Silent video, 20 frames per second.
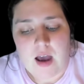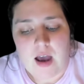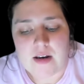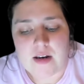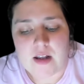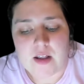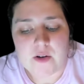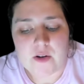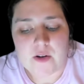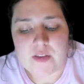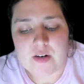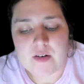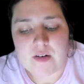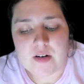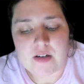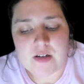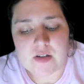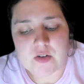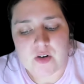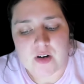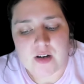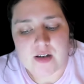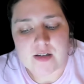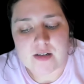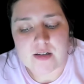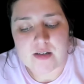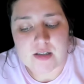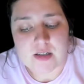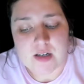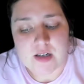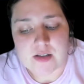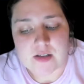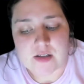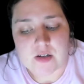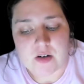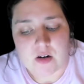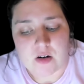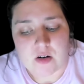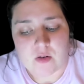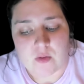Another theory discussed
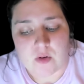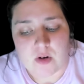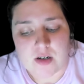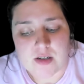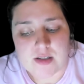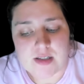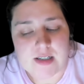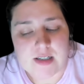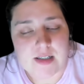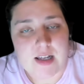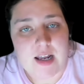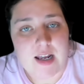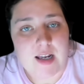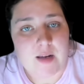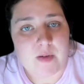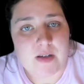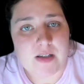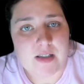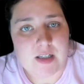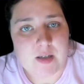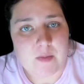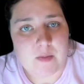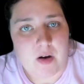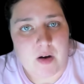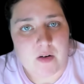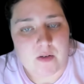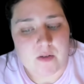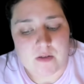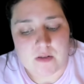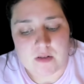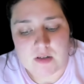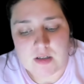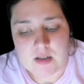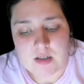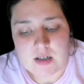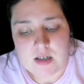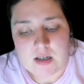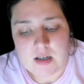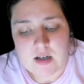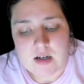in our course is the ABC model.
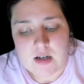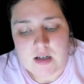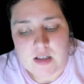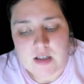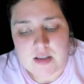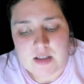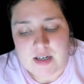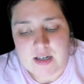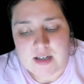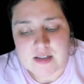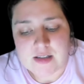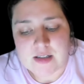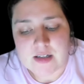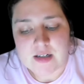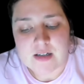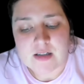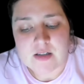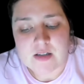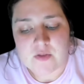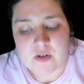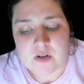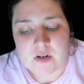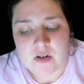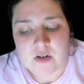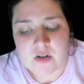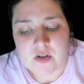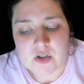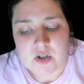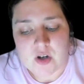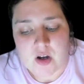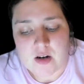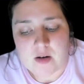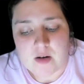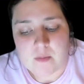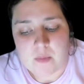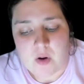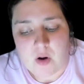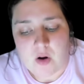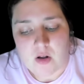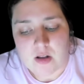The incidents for Sean
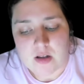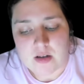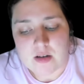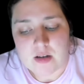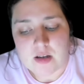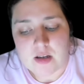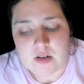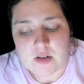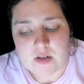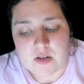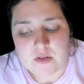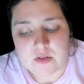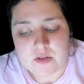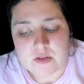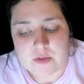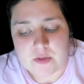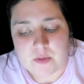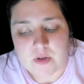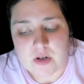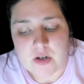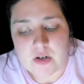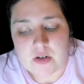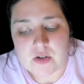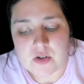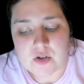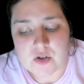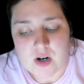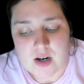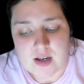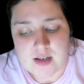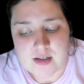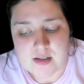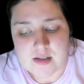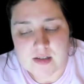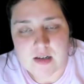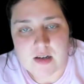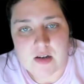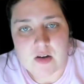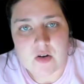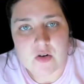and Paula include
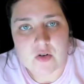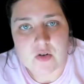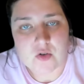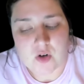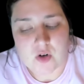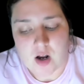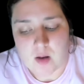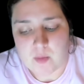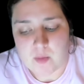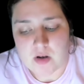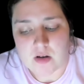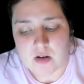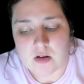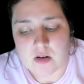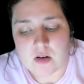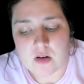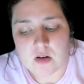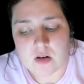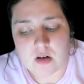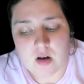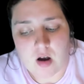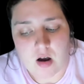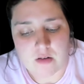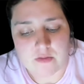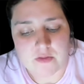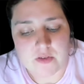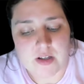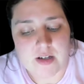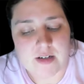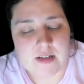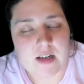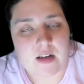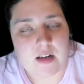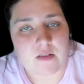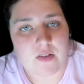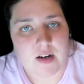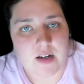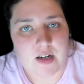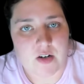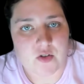stress, trauma, conflict, and
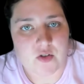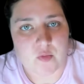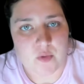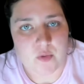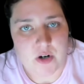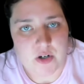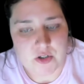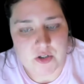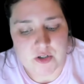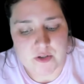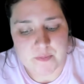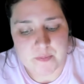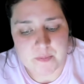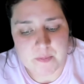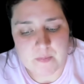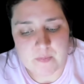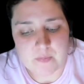financial pressure.